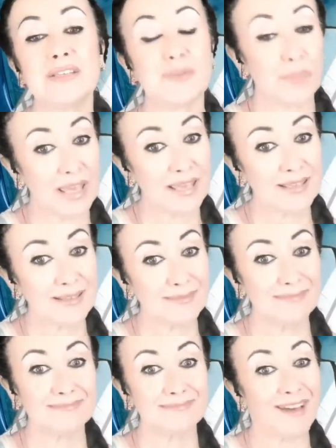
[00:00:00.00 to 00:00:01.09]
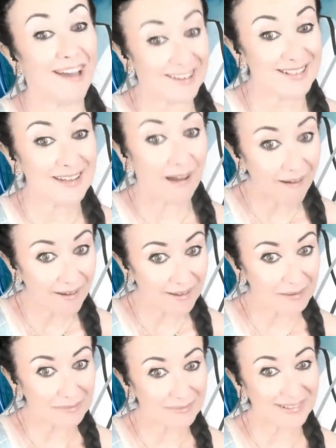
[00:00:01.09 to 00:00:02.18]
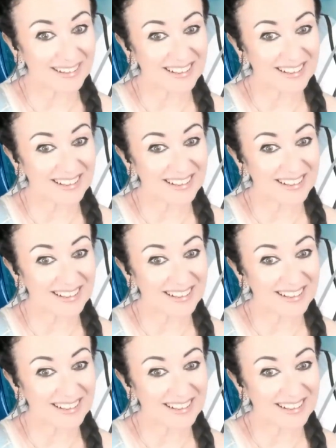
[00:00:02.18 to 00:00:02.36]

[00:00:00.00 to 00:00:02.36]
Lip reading: space and time